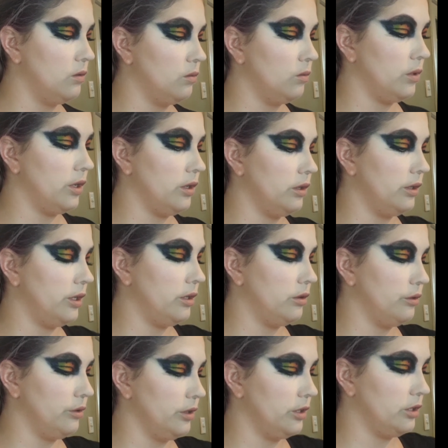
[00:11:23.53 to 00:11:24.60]
Well,
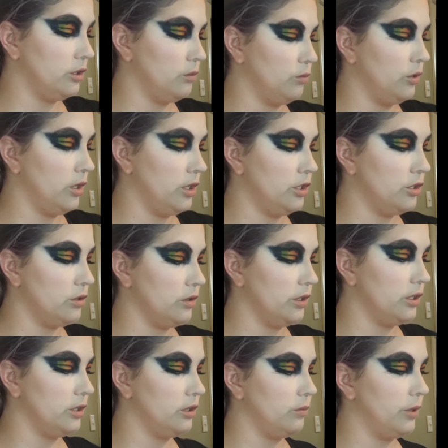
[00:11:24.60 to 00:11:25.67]
either it's the brush or
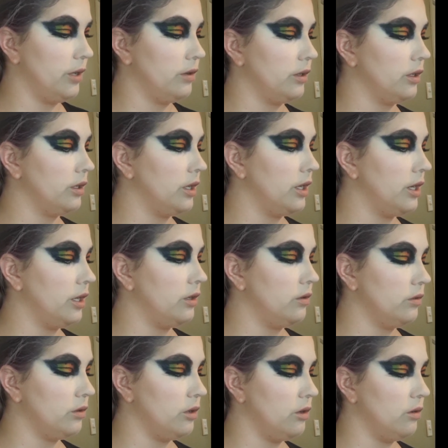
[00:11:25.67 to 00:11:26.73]
it's the powder. And I
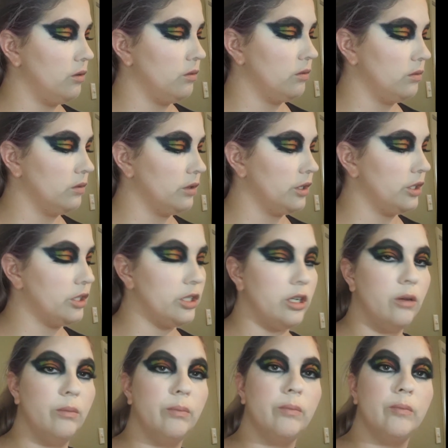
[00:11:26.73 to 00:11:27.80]
don't know, because
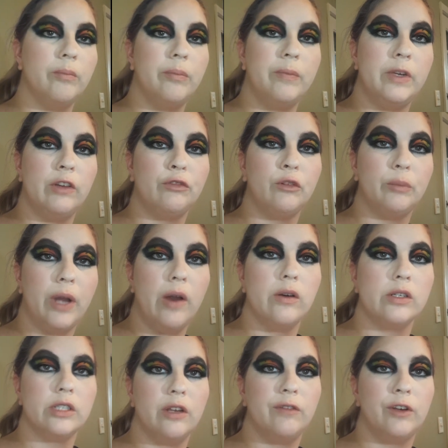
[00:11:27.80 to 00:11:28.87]
some different
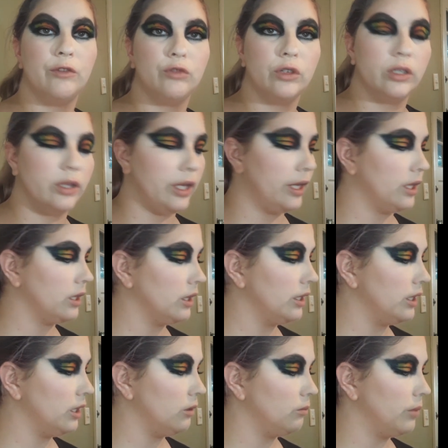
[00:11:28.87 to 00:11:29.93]
powders have different like
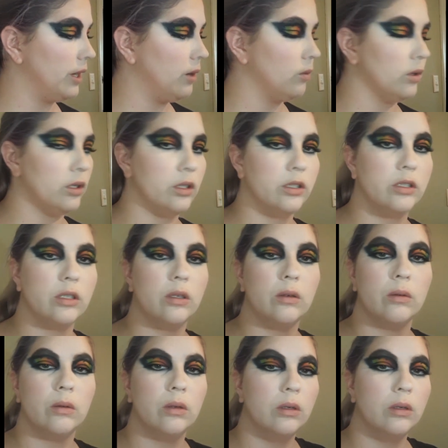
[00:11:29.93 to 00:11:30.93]
clinging power, so.